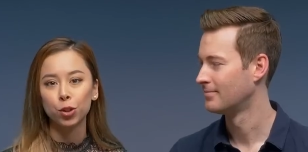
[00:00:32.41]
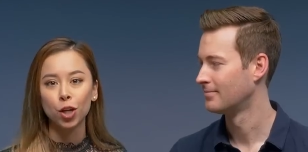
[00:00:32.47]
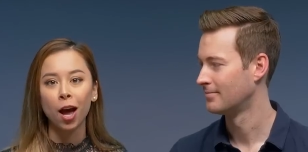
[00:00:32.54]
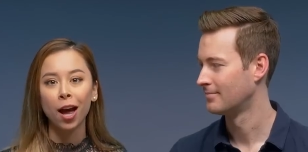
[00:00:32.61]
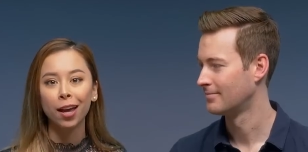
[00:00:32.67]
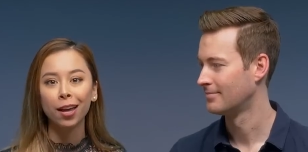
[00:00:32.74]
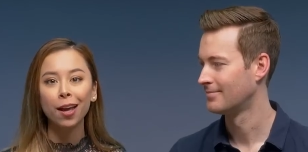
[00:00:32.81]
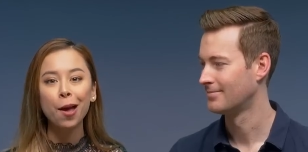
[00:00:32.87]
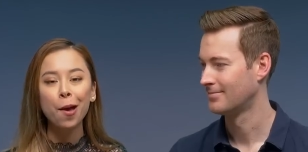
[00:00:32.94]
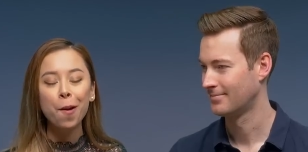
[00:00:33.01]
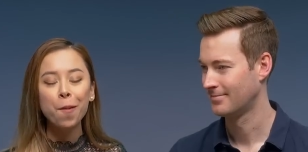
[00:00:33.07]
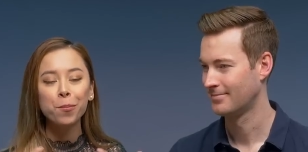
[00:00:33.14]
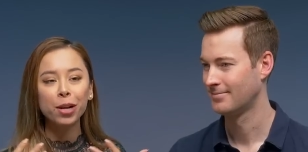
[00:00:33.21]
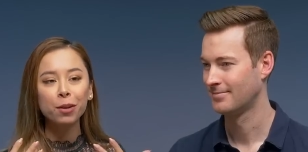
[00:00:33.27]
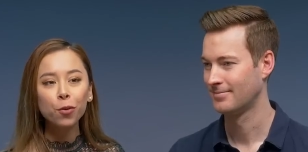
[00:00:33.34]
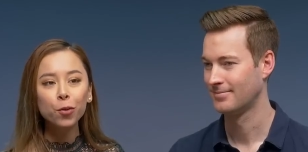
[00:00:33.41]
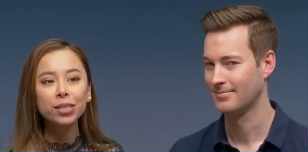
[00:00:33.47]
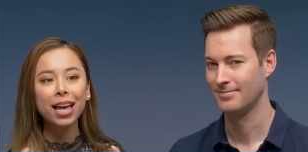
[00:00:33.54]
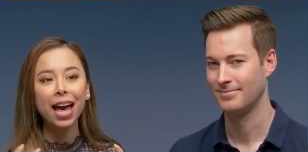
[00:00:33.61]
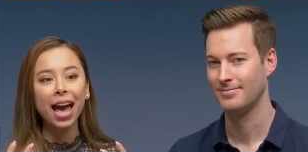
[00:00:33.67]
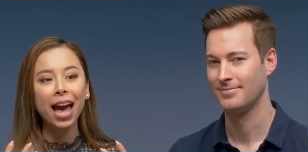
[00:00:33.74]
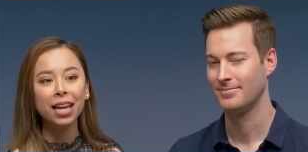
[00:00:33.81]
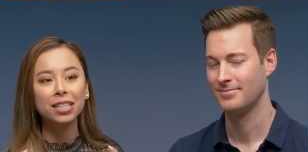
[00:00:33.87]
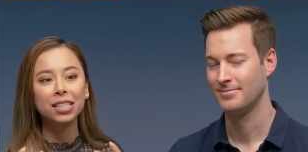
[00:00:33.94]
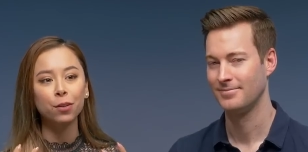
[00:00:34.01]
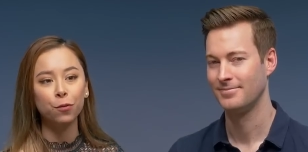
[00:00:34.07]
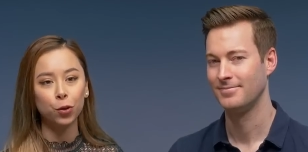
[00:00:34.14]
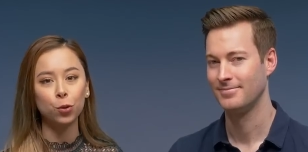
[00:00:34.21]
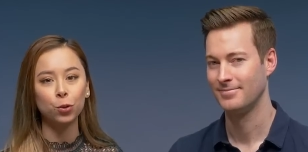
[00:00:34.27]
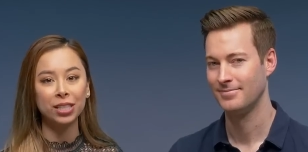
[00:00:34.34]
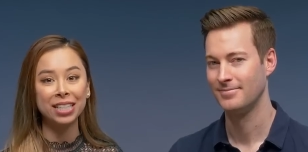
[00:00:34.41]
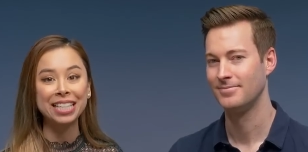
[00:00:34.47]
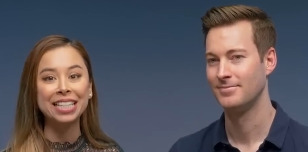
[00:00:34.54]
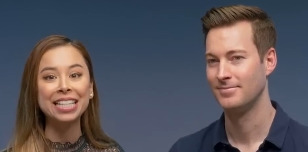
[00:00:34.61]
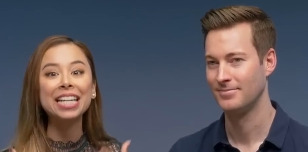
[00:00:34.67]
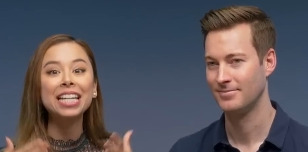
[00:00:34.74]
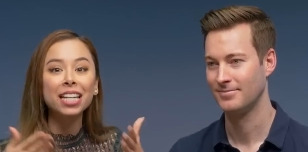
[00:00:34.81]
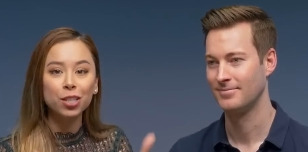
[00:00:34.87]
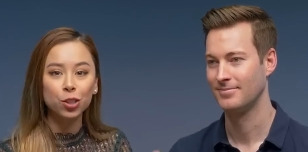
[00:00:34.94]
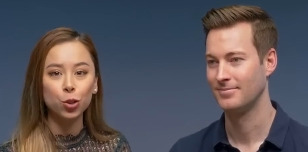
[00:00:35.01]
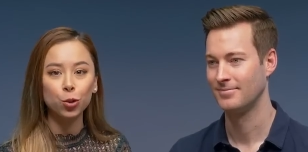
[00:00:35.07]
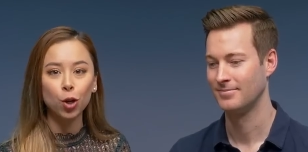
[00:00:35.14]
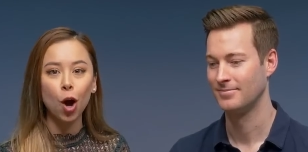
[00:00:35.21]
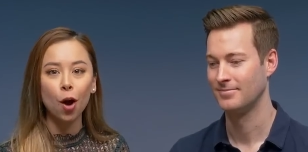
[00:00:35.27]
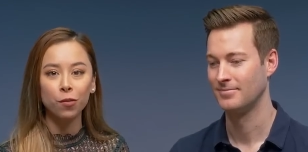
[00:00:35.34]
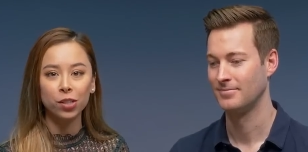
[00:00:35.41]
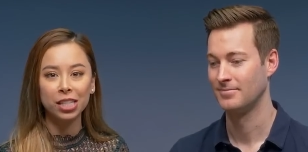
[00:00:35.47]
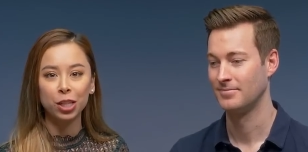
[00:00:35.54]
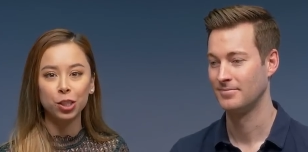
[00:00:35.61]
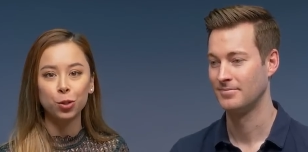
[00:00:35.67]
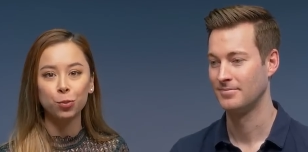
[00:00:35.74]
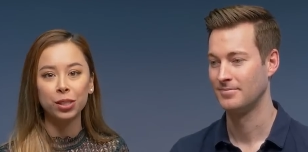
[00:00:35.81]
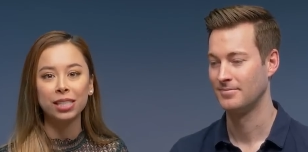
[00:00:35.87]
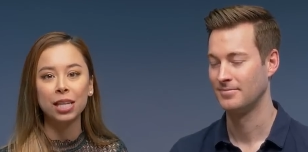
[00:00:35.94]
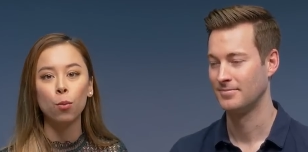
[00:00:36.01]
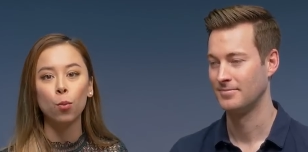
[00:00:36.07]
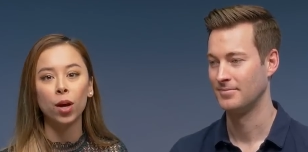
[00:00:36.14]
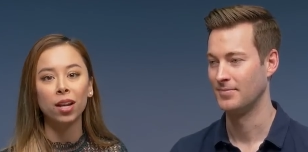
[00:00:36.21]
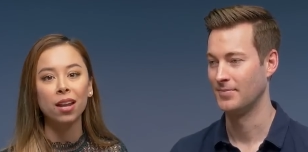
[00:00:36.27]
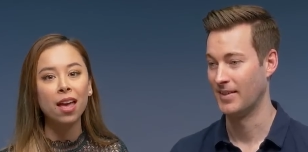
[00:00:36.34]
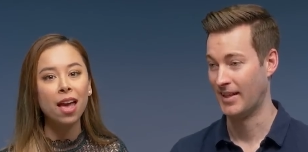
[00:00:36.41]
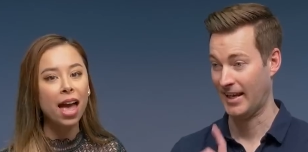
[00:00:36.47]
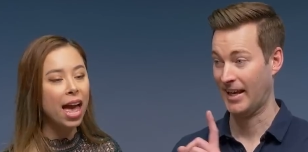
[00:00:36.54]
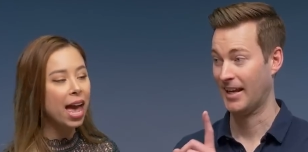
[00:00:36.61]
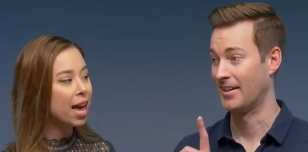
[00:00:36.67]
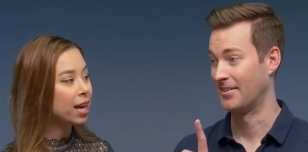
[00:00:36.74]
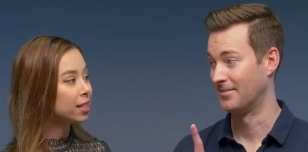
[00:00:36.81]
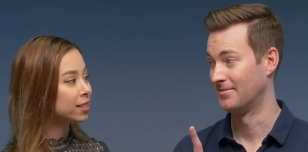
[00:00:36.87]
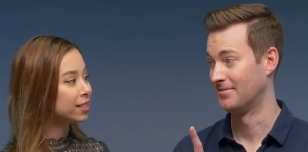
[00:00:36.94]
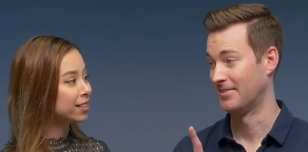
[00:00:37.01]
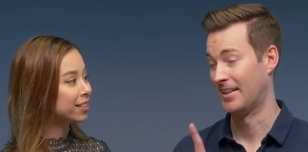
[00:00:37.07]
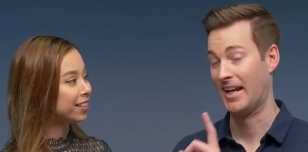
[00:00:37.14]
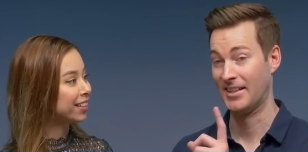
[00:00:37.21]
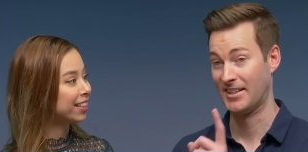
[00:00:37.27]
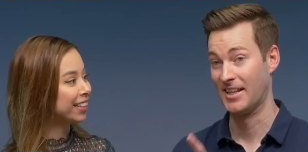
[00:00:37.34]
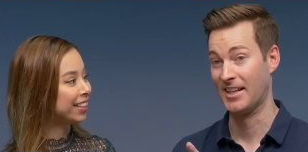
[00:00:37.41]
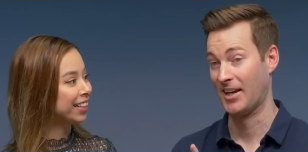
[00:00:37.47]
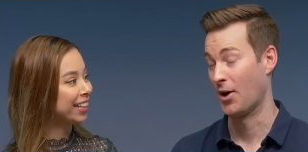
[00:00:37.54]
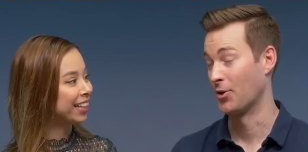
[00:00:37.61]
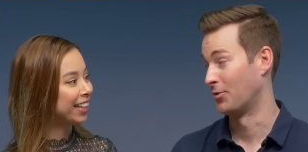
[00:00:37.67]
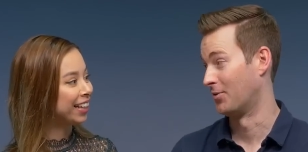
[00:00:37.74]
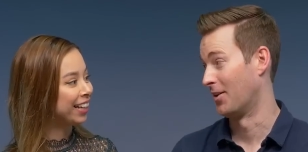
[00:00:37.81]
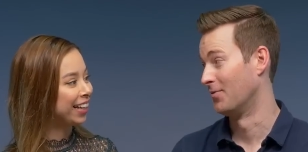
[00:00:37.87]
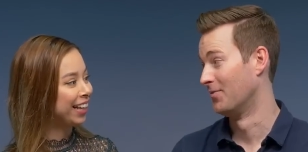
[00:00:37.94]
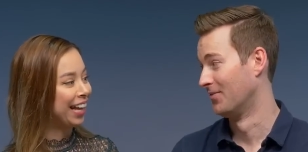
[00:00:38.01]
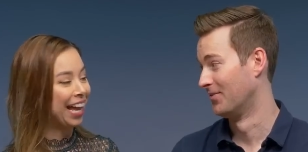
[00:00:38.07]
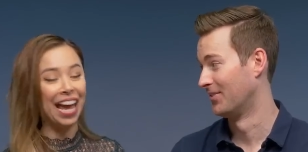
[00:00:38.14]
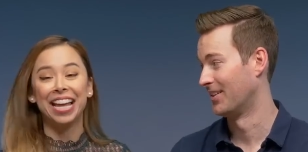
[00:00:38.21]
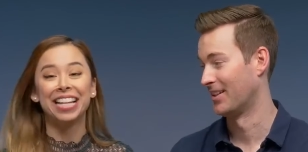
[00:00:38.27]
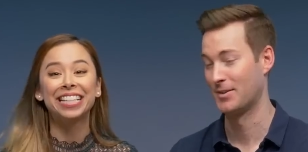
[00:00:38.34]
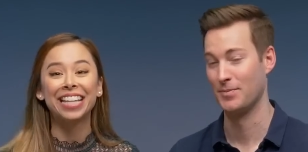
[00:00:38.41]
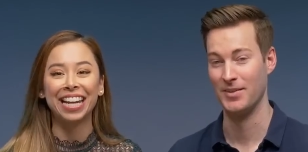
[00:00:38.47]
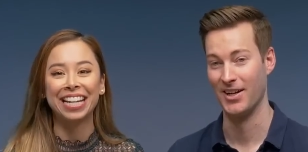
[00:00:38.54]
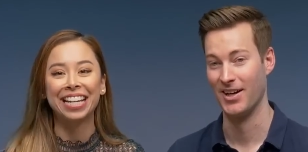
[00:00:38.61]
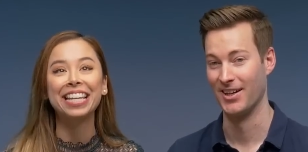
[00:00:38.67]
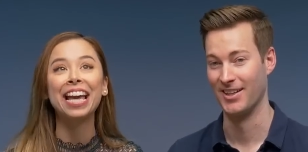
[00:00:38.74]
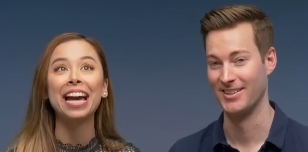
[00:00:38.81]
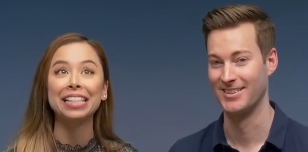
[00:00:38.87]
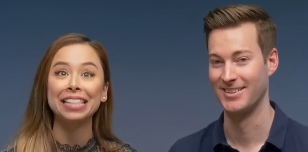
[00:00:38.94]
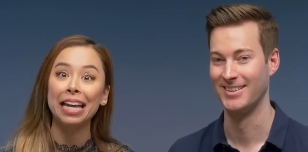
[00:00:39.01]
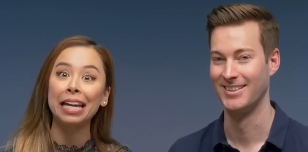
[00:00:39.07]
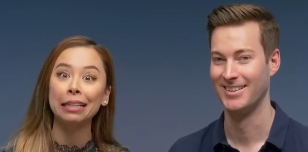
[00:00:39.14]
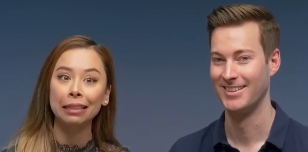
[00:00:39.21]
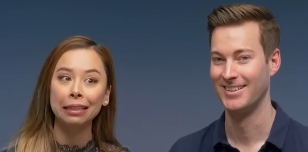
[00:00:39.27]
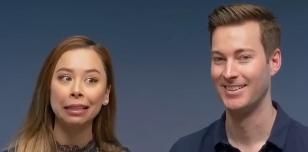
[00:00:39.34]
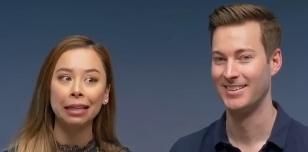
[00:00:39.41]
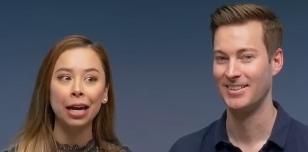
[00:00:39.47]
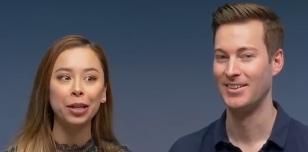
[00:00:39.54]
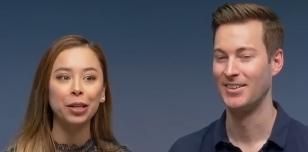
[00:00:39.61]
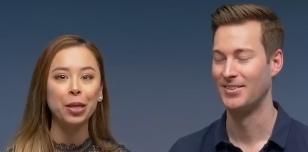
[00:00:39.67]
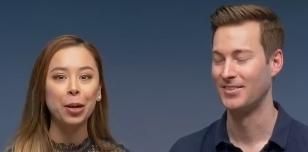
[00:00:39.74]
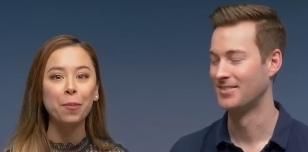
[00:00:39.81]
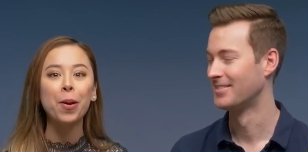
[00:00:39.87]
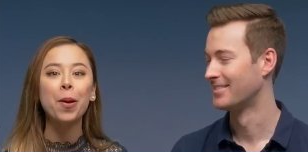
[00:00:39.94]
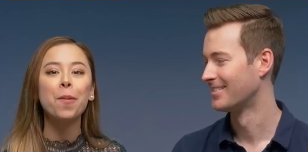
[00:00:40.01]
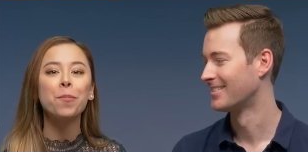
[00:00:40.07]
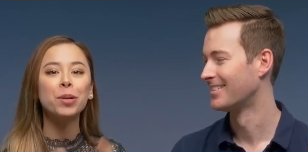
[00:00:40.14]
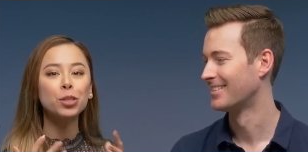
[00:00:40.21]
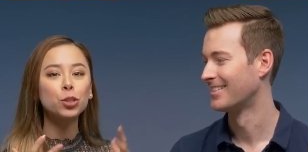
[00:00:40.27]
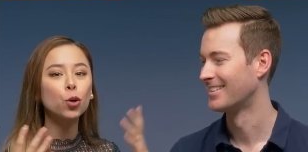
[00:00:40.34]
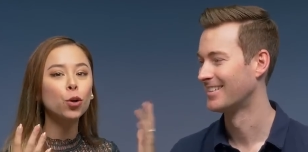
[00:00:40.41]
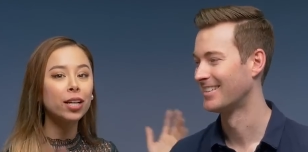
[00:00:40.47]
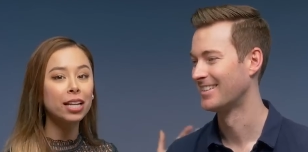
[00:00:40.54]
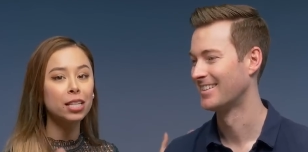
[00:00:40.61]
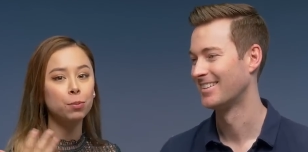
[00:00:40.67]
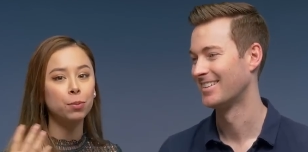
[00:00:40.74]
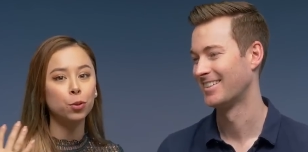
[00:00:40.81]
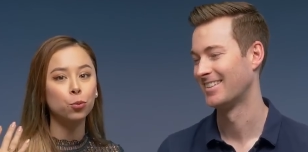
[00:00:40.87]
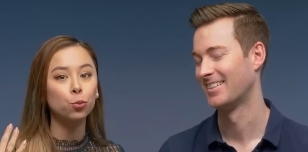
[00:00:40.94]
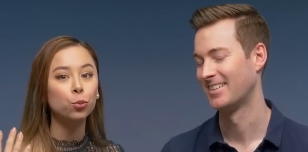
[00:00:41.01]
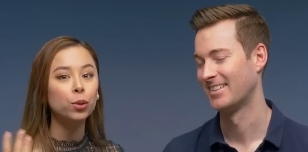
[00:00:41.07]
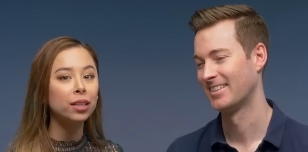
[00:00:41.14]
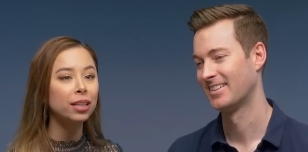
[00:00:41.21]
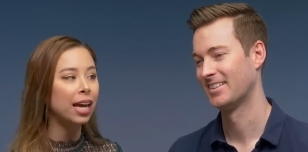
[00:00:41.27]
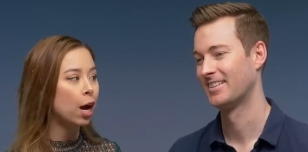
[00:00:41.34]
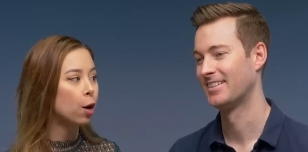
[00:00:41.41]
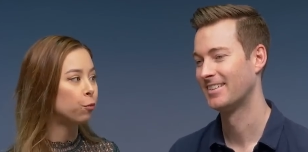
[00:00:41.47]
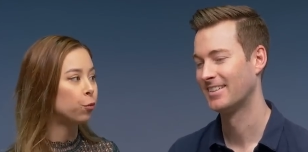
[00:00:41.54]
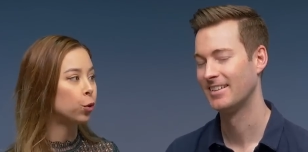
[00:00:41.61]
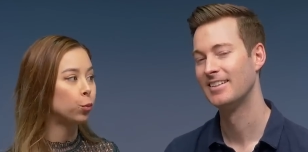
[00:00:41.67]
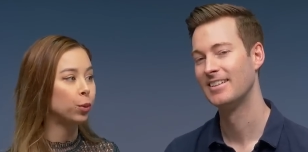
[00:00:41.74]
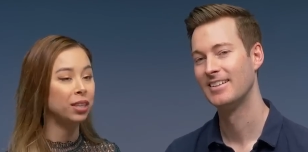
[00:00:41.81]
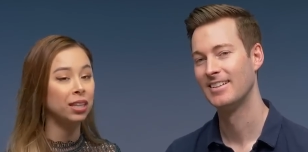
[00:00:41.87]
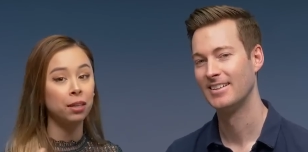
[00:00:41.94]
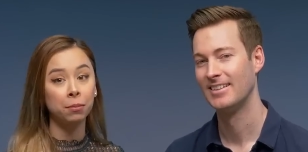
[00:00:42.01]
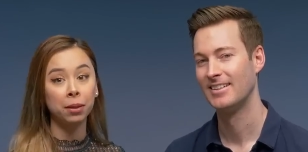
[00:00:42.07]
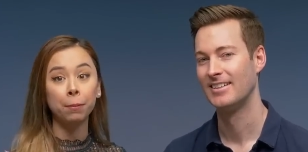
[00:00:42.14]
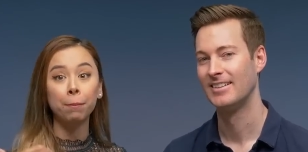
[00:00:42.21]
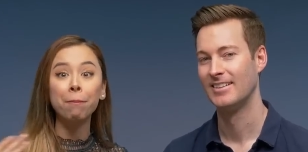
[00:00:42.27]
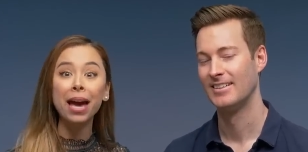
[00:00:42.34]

Speaker 1: shy, but I've always had difficulty getting into a conversation with someone.
Speaker 2: And getting out of them.
Speaker 1: Yes, and getting out of them. But Dorian has been really helpful with getting me